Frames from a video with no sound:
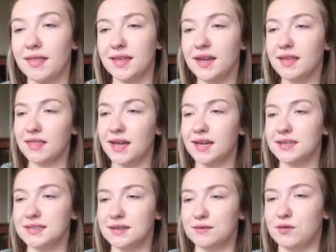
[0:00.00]
I think that
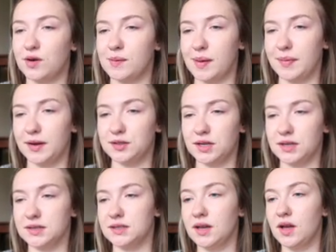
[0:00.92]
is it for my
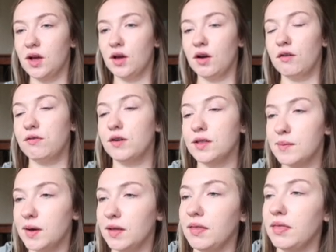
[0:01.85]
paychecks for the
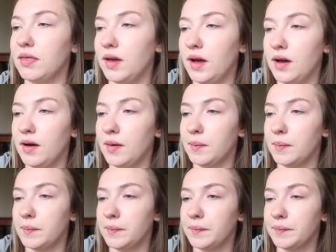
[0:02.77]
month.
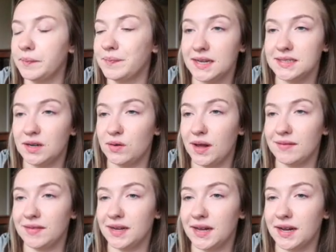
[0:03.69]
um I don't
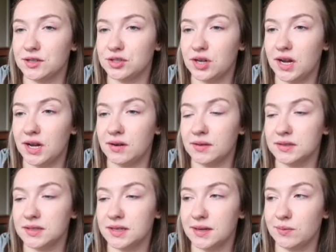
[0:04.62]
have any extra
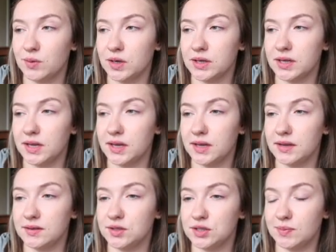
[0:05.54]
hours that I'm
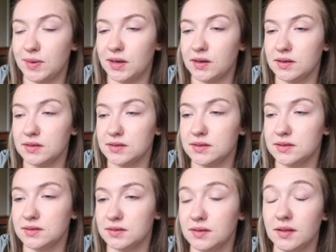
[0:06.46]
working just because
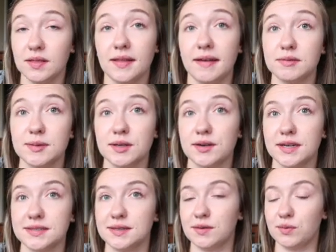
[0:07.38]
life's been
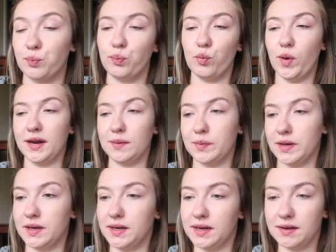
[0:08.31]
crazy with wedding
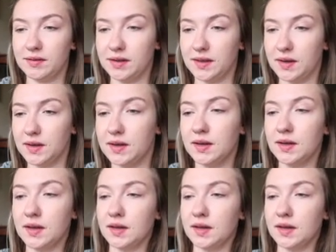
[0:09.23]
planning and everything.